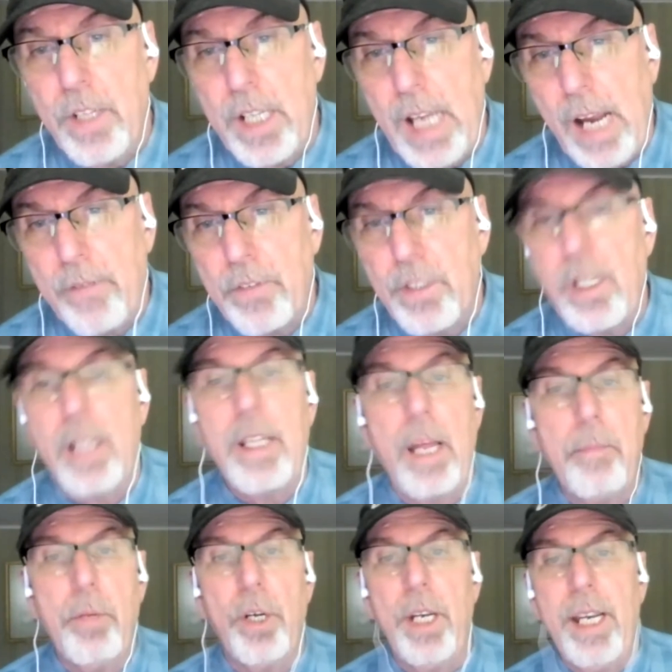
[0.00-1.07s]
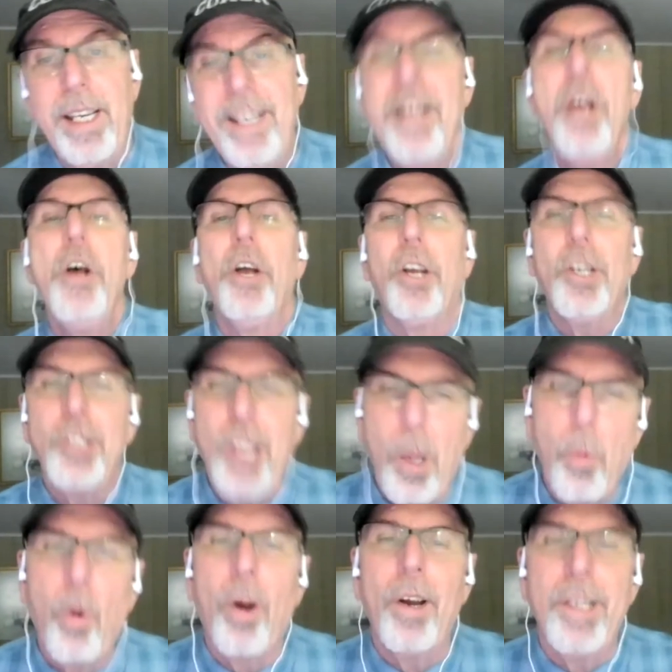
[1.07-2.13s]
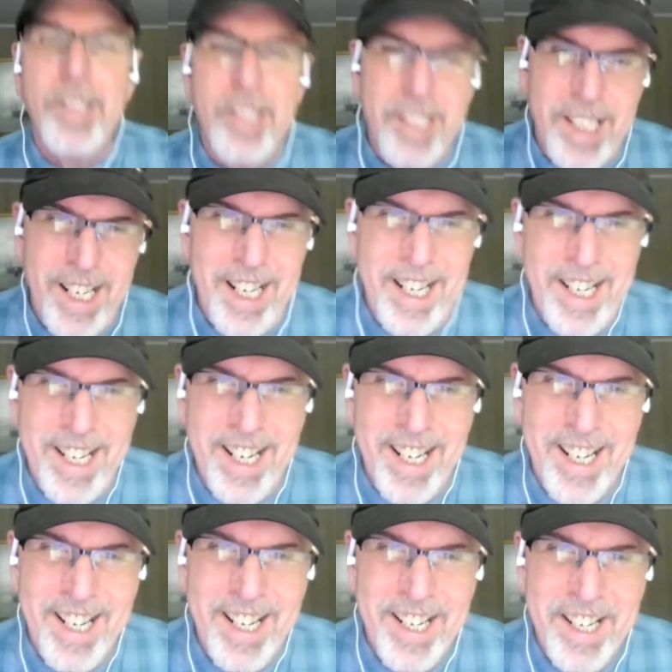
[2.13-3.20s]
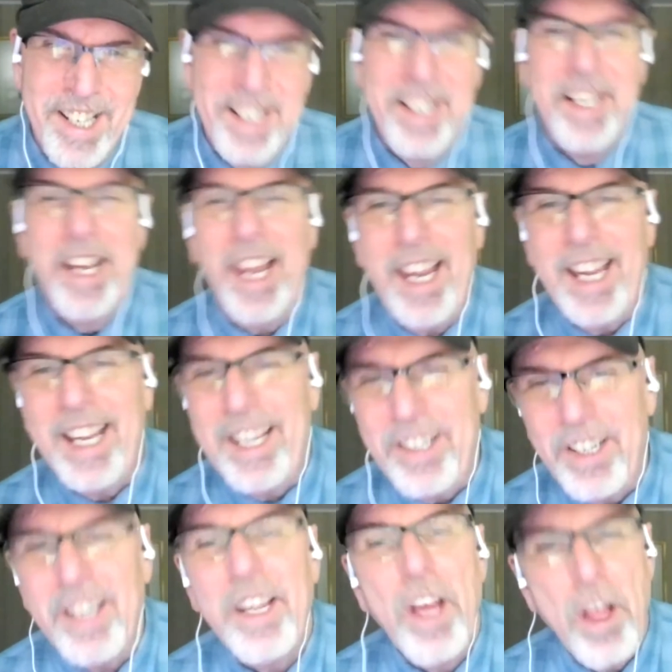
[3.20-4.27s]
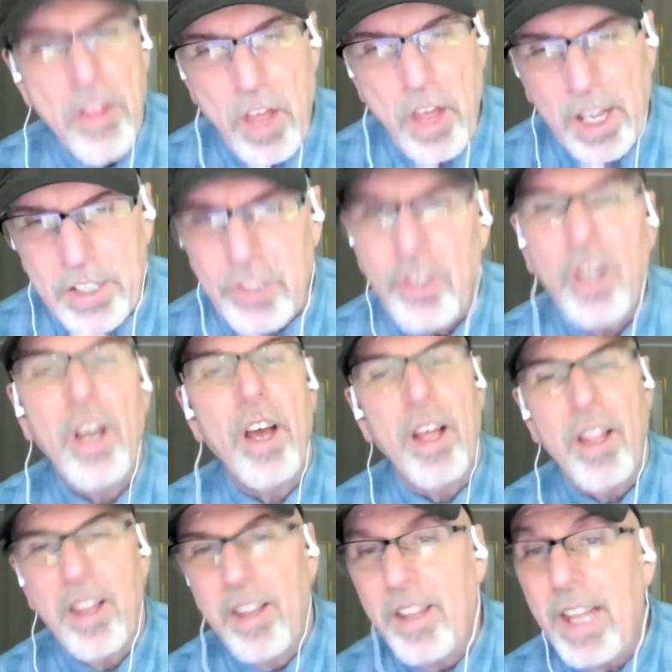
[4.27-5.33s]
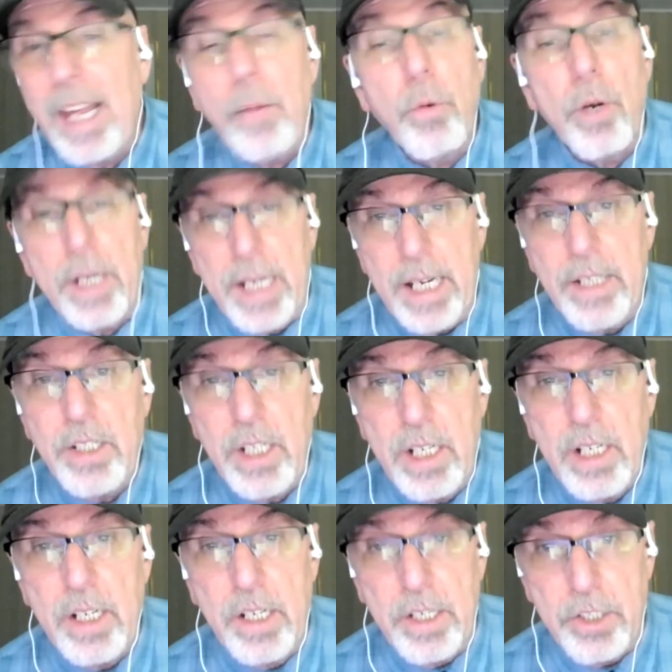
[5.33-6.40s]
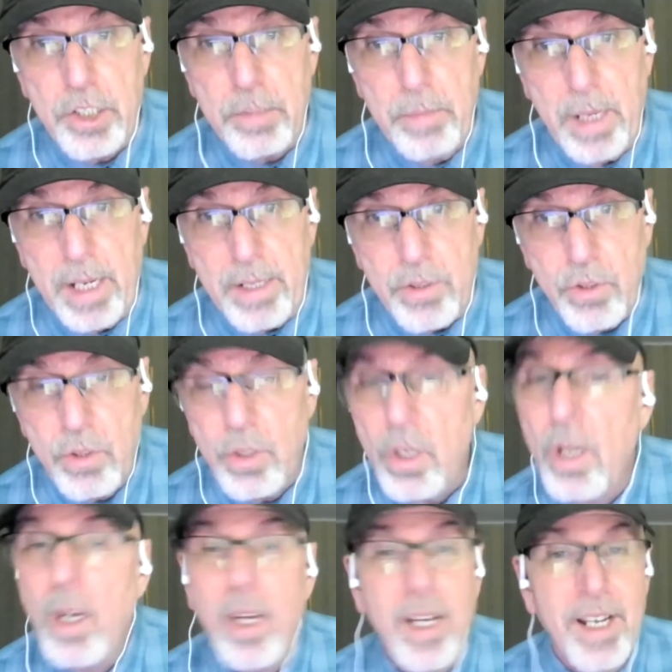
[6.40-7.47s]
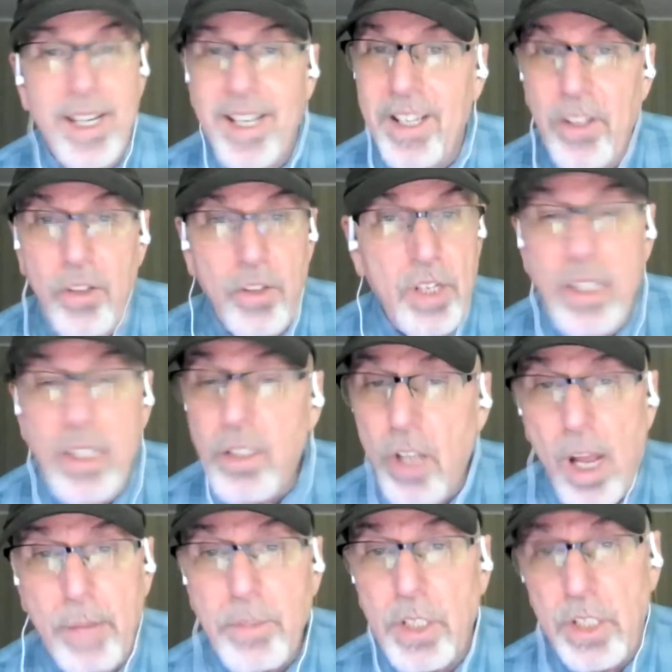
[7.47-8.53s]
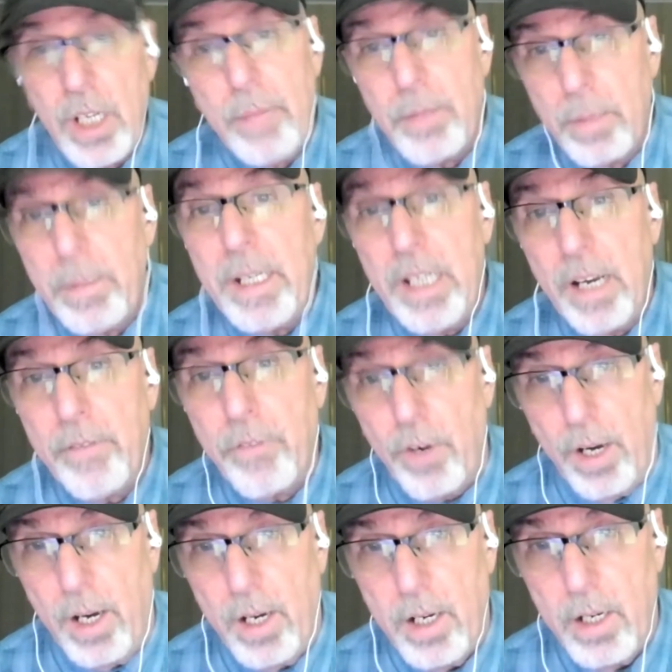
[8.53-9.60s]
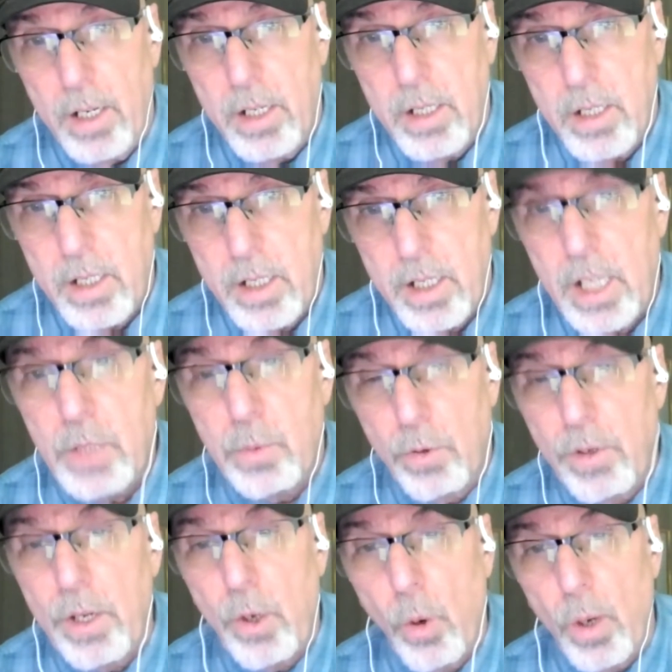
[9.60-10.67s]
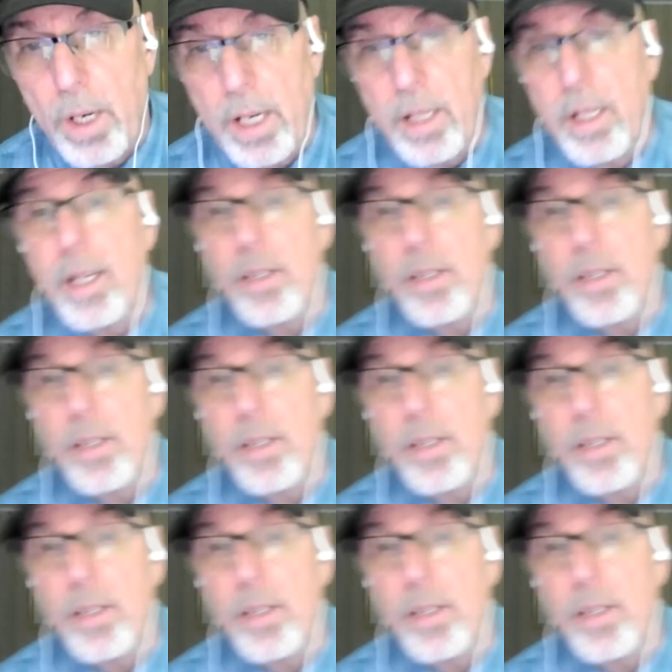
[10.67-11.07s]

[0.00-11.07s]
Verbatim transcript: for the effort that they put in because they weren't seen. Right. And Thus, they were easy to dismiss. These times seem to be different as we're recording this.